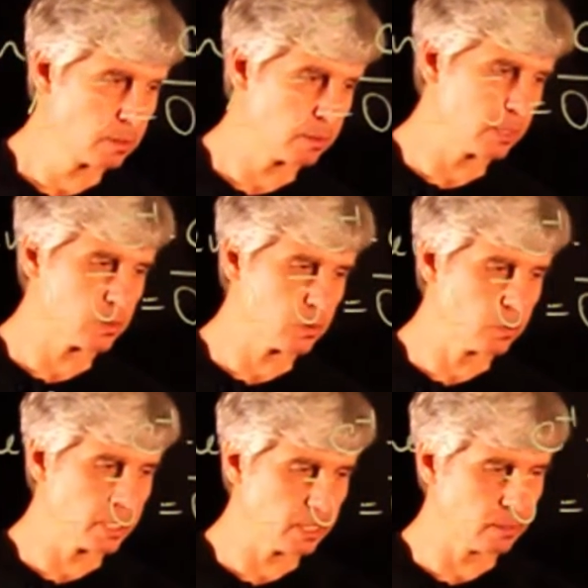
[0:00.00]
Right? So
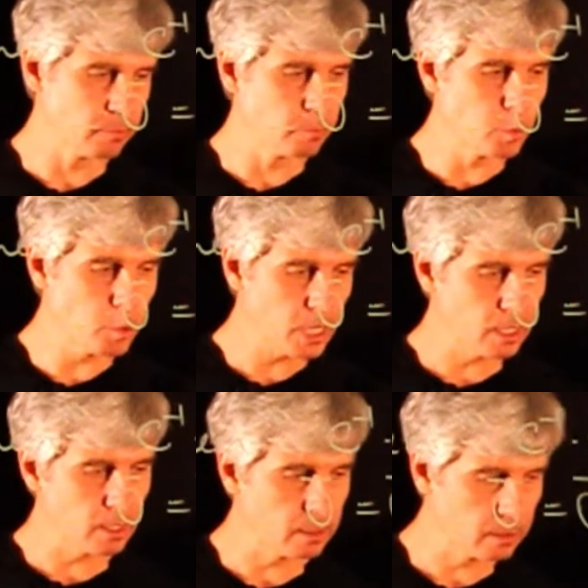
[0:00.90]
we can
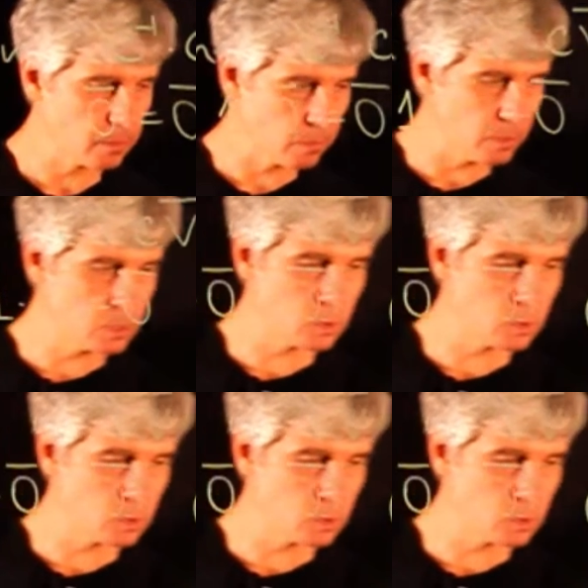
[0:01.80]
bring this